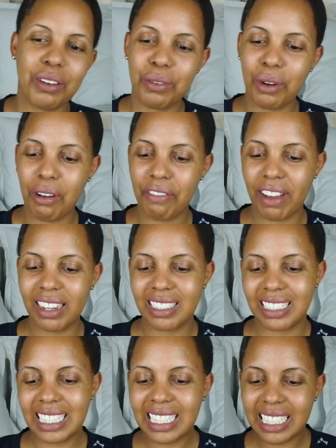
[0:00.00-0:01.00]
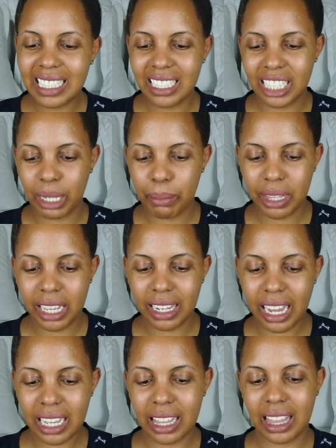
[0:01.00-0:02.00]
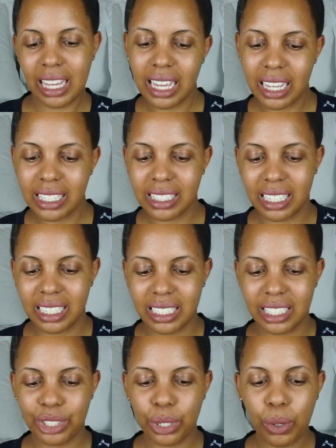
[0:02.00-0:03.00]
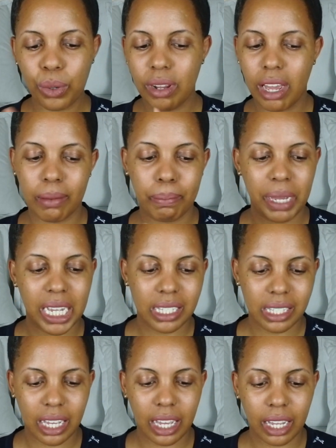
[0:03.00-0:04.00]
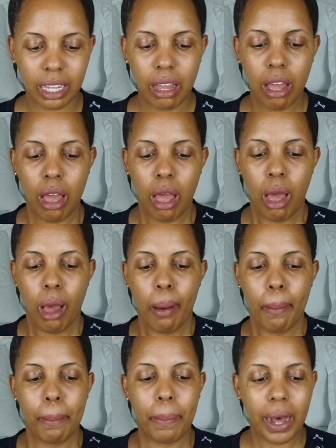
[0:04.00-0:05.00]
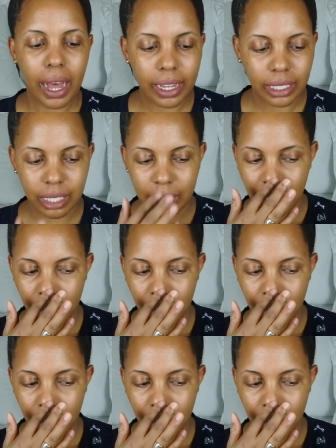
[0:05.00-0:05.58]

don't know if I need something like this, and it's so like basic. But